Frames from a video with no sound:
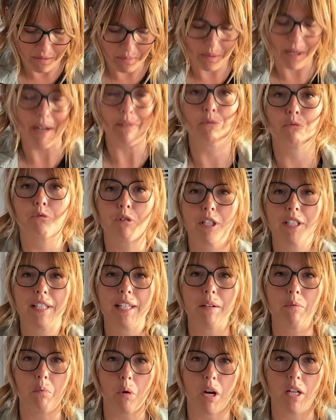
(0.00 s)
what I
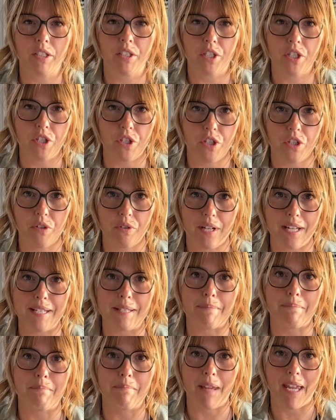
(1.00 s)
really want to do
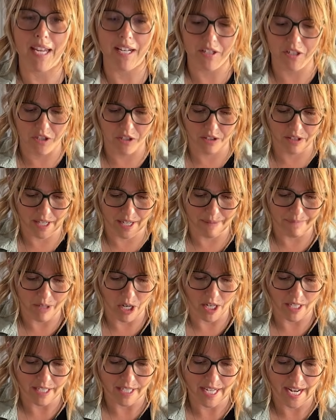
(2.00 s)
is make sure that I'm
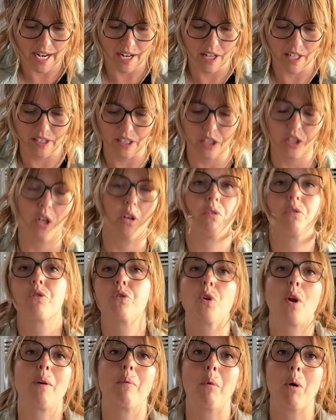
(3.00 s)
not tearing the dough.
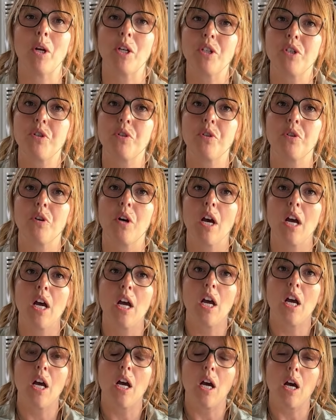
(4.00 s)
So I want to
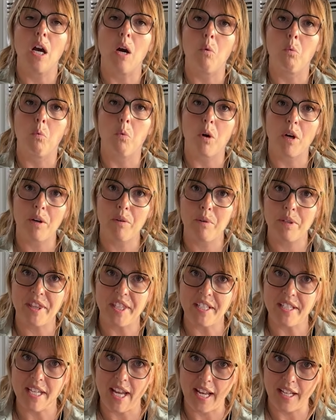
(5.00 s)
work with the
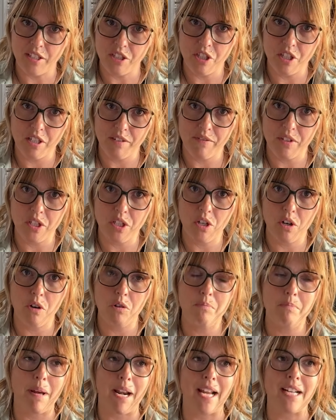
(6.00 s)
tension of the
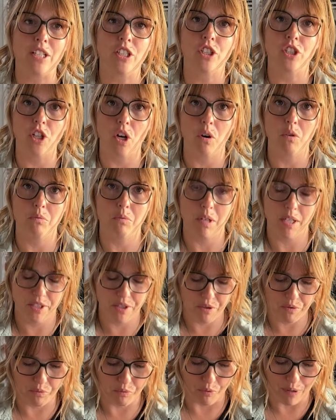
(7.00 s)
dough, but I don't want
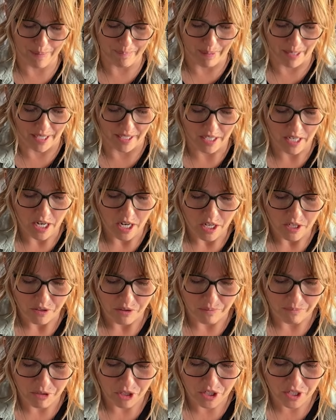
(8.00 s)
to rip it.
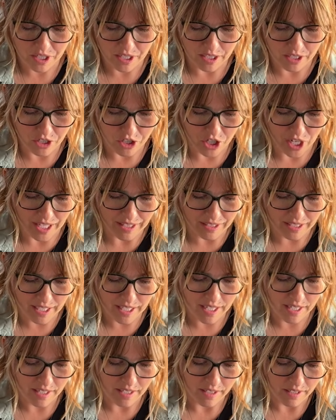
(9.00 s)
So I'm just gonna
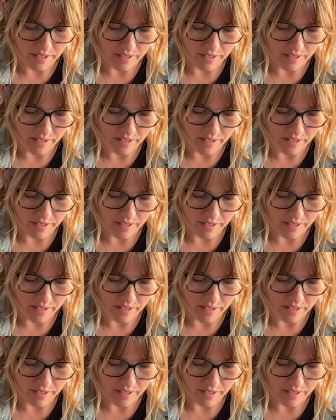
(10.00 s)
gently